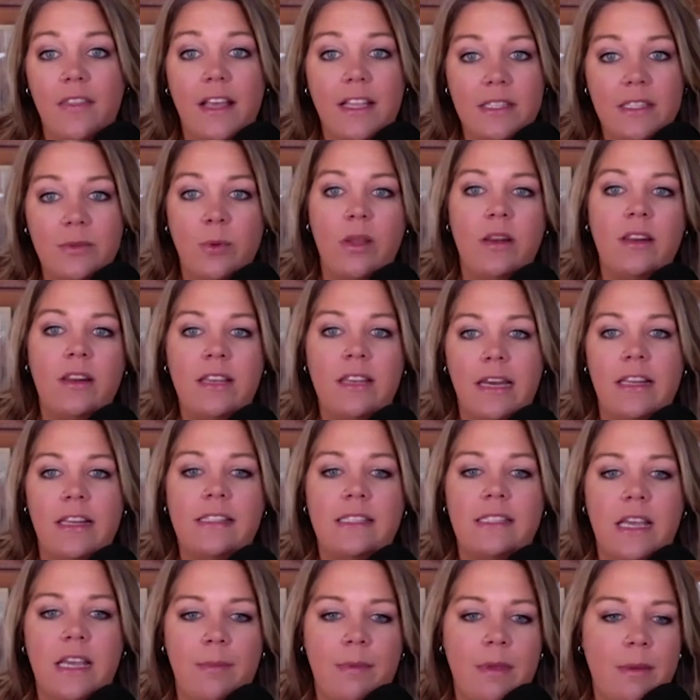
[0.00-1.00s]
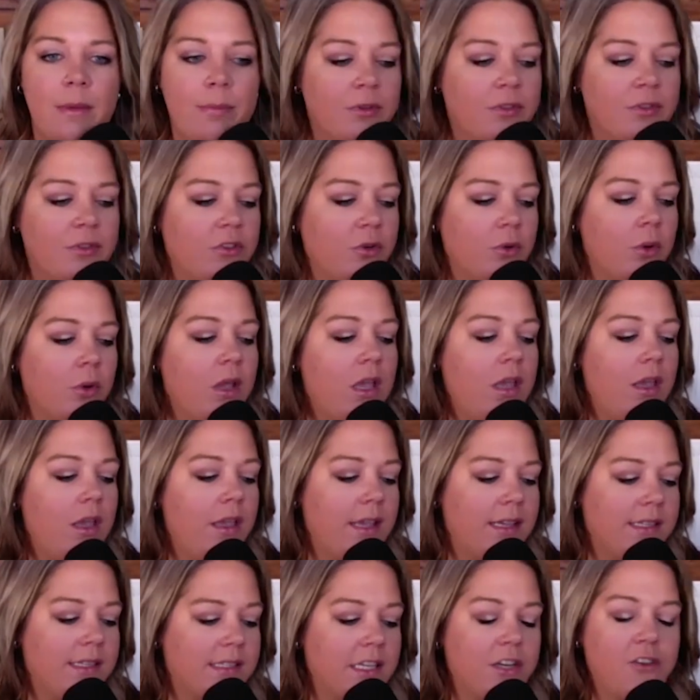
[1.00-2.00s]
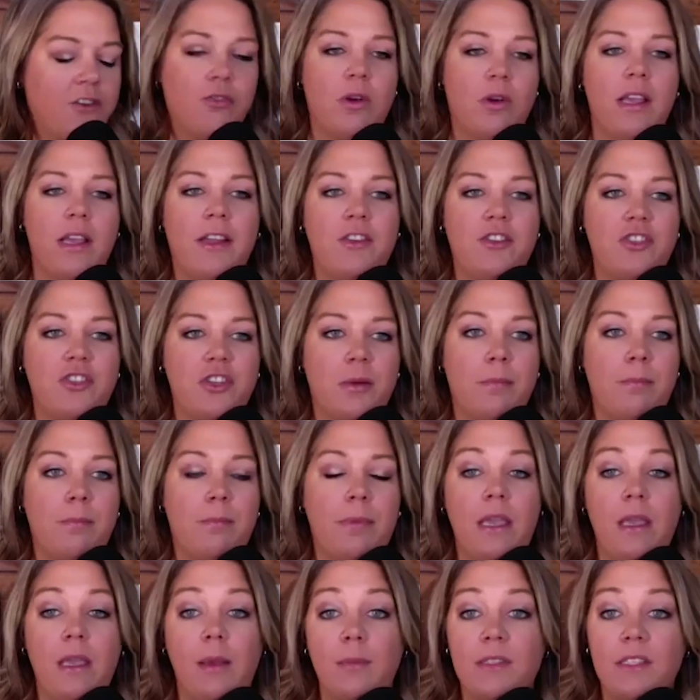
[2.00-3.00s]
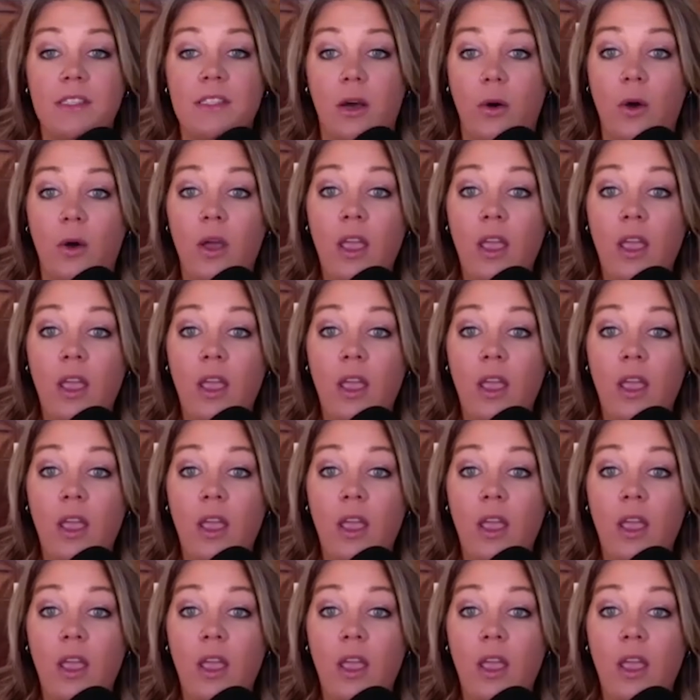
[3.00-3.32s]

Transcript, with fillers: That's what dead inside people do is they drink Jim Beam. So